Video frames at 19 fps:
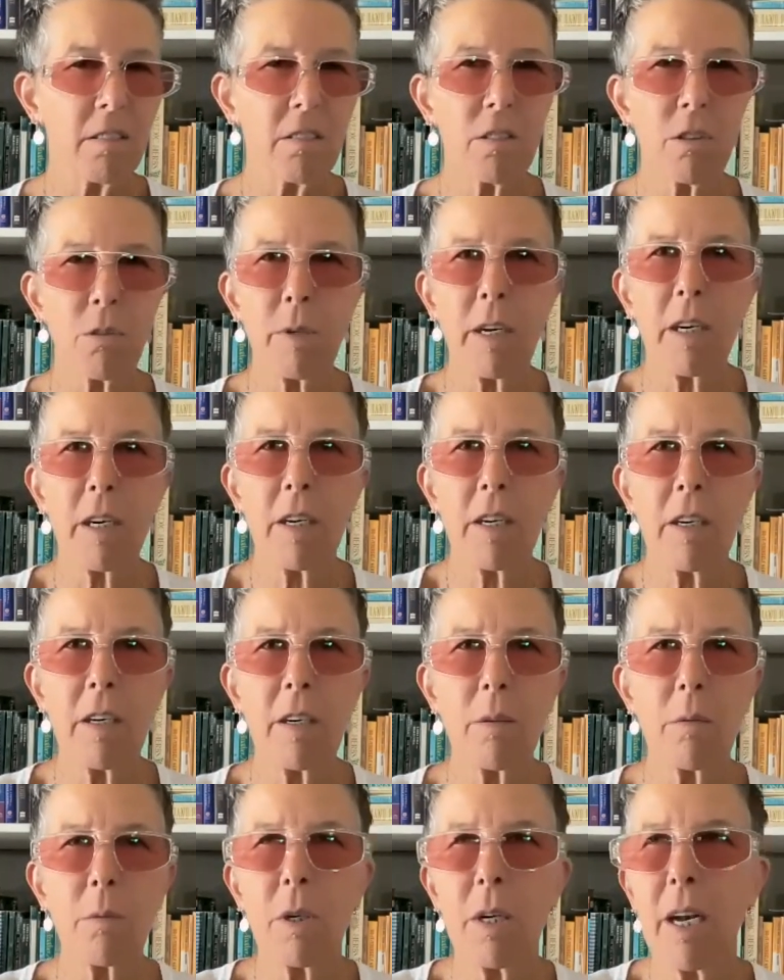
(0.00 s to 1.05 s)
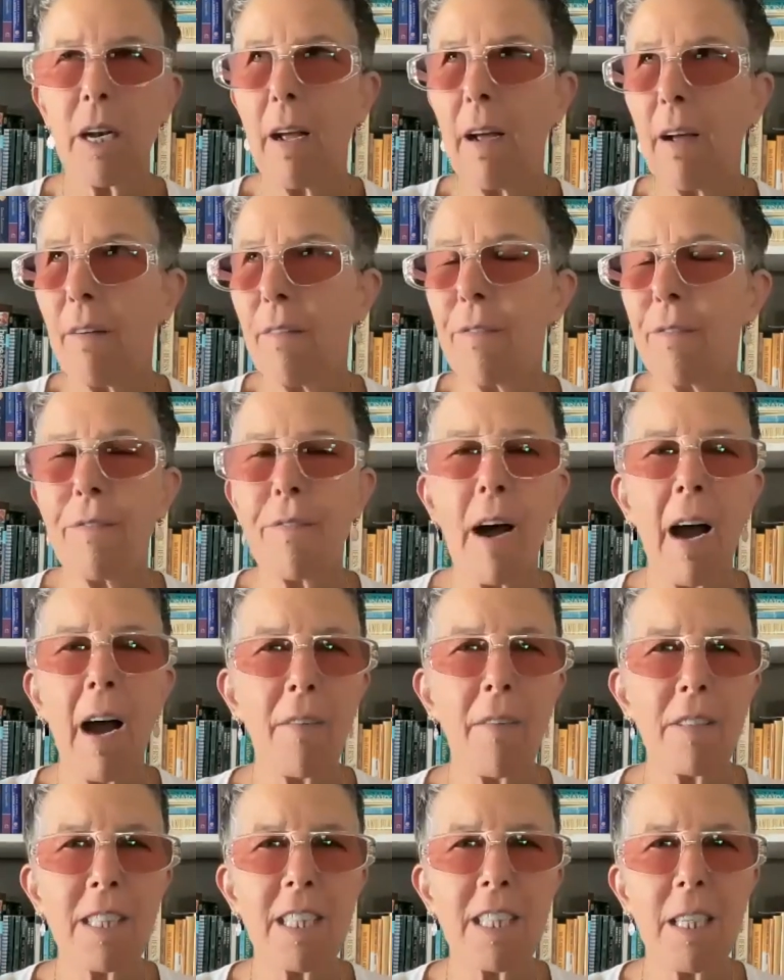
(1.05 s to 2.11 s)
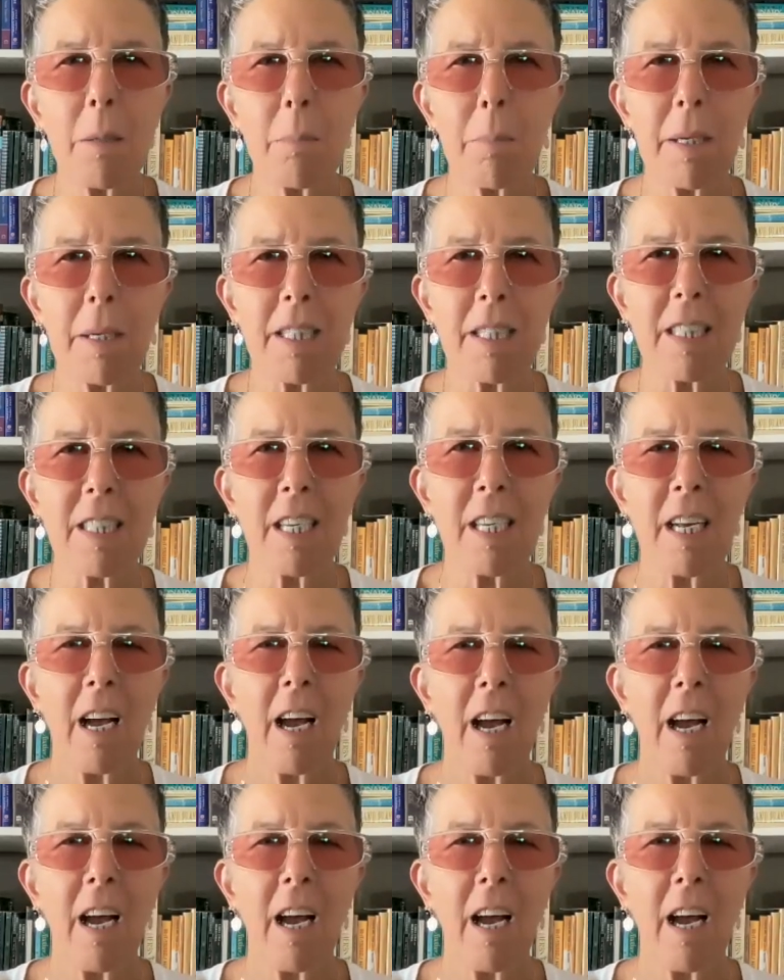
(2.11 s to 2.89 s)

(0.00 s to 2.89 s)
three, we're going to have five snippets